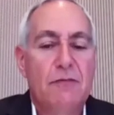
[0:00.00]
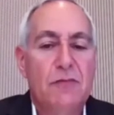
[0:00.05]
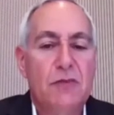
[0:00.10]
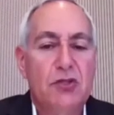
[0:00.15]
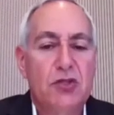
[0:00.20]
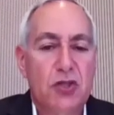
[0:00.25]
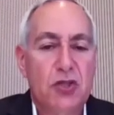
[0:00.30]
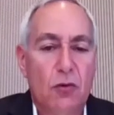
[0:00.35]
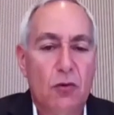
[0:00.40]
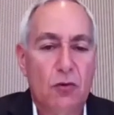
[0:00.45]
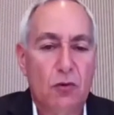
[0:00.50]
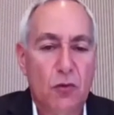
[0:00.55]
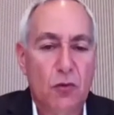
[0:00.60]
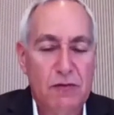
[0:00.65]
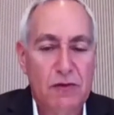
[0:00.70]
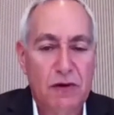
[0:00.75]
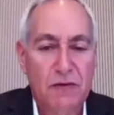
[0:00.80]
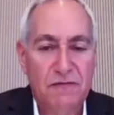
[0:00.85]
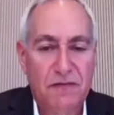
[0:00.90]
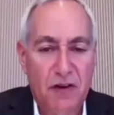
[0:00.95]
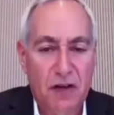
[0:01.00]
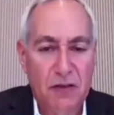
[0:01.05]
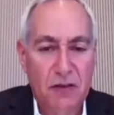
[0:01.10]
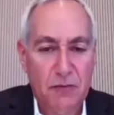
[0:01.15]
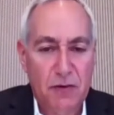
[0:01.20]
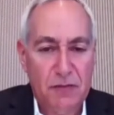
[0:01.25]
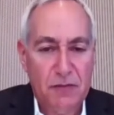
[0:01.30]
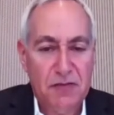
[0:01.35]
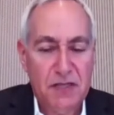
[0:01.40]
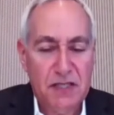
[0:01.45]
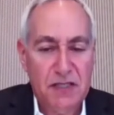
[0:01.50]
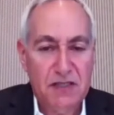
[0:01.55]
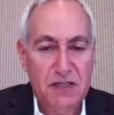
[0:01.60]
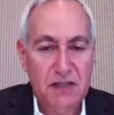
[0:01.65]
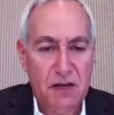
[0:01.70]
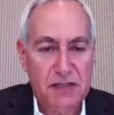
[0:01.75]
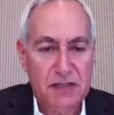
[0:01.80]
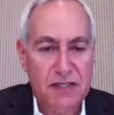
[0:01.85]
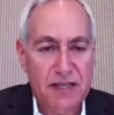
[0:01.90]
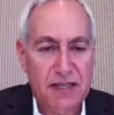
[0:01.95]
So what about follow-up
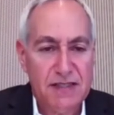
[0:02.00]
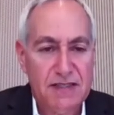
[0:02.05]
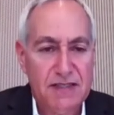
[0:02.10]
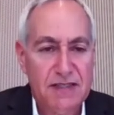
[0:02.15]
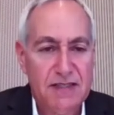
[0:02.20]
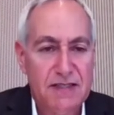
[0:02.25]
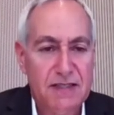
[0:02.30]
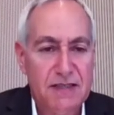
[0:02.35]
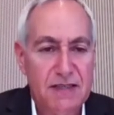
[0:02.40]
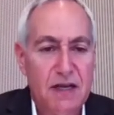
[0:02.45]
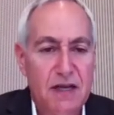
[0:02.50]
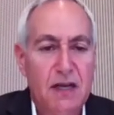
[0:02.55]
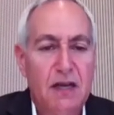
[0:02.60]
PCR tests?